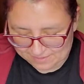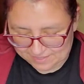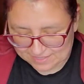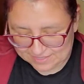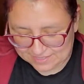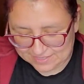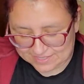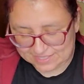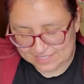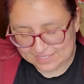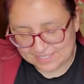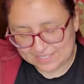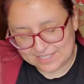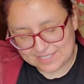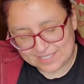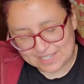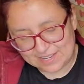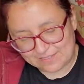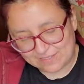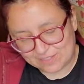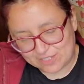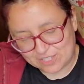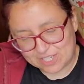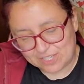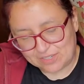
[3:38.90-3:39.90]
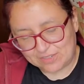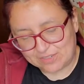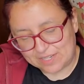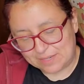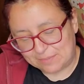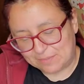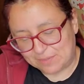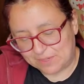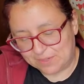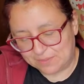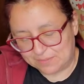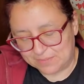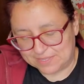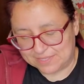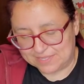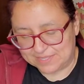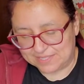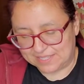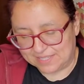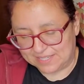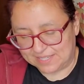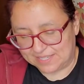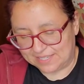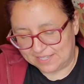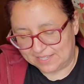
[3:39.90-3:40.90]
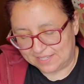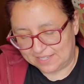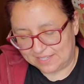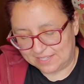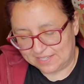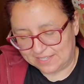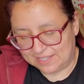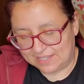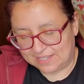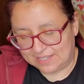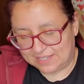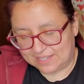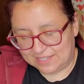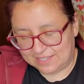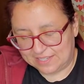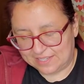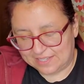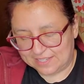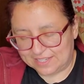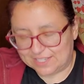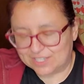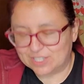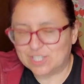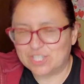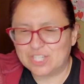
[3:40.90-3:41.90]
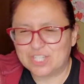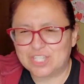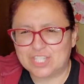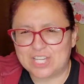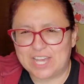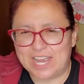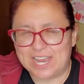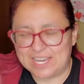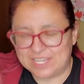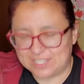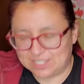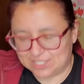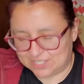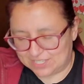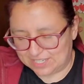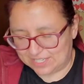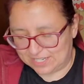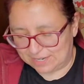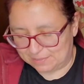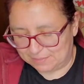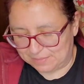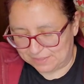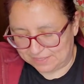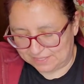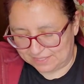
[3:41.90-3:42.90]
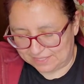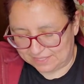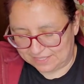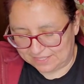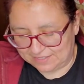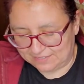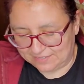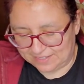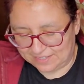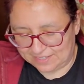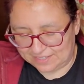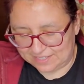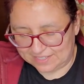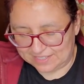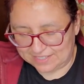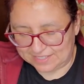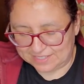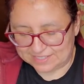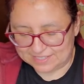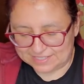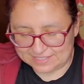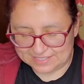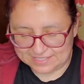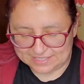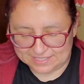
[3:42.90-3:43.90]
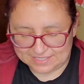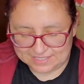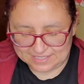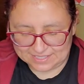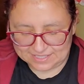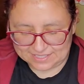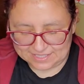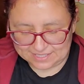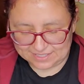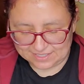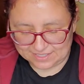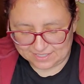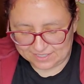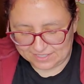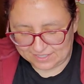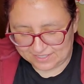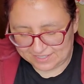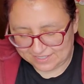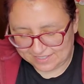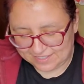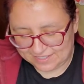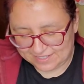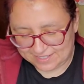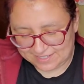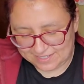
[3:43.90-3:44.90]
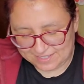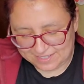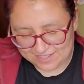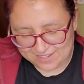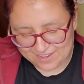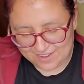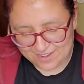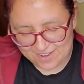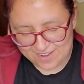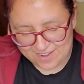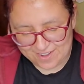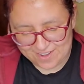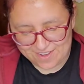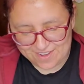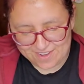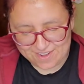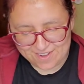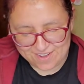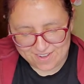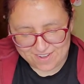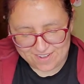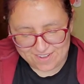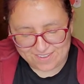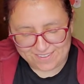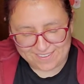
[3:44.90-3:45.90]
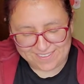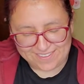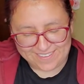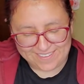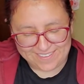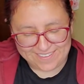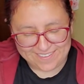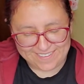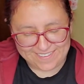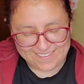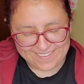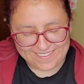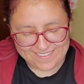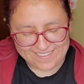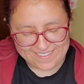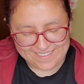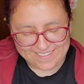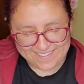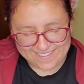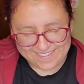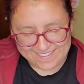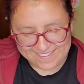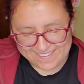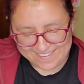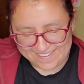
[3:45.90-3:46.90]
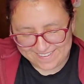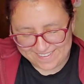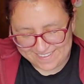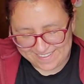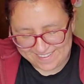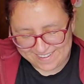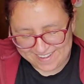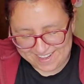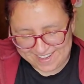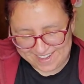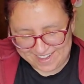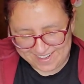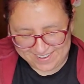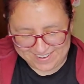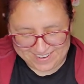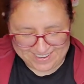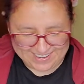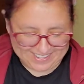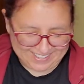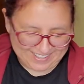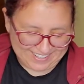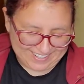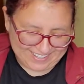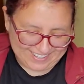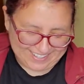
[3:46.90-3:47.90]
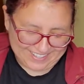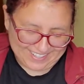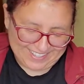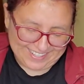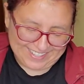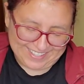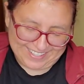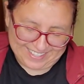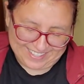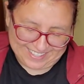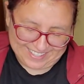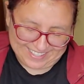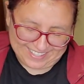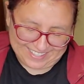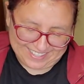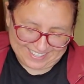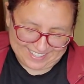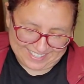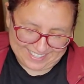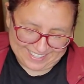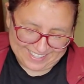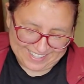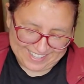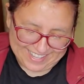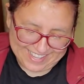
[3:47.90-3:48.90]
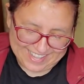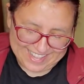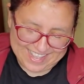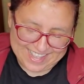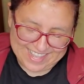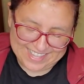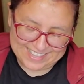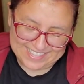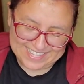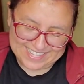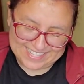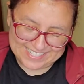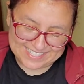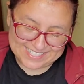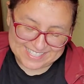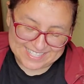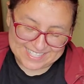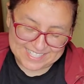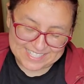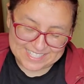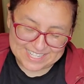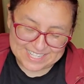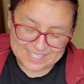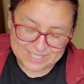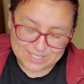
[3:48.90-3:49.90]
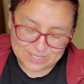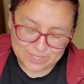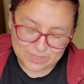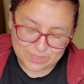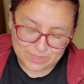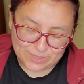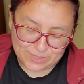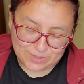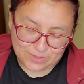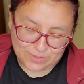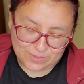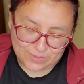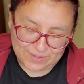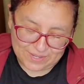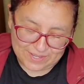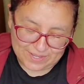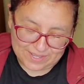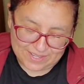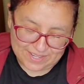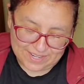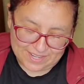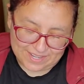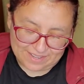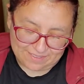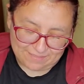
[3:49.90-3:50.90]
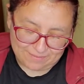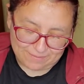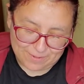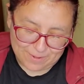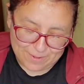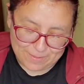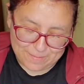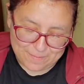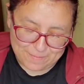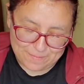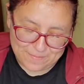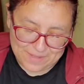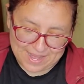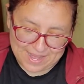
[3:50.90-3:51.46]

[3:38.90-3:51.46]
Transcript: let's see. Does it have her channel name on here? Let's see, because she changed it, I believe. Let's yes. see here. Oh, this is is to Karina from